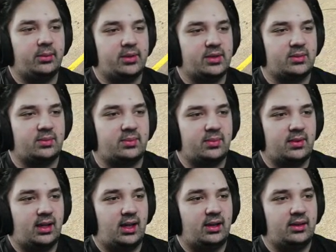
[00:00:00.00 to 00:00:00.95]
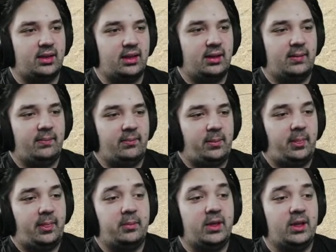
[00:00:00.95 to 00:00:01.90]
was,
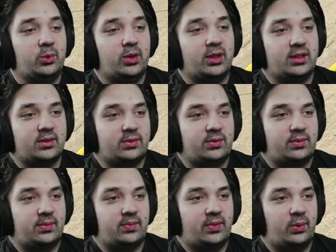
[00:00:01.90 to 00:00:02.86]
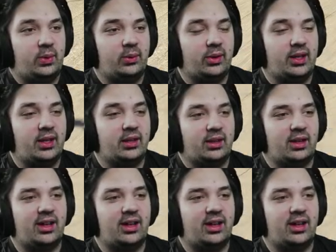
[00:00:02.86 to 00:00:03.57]
me and What If, we were here.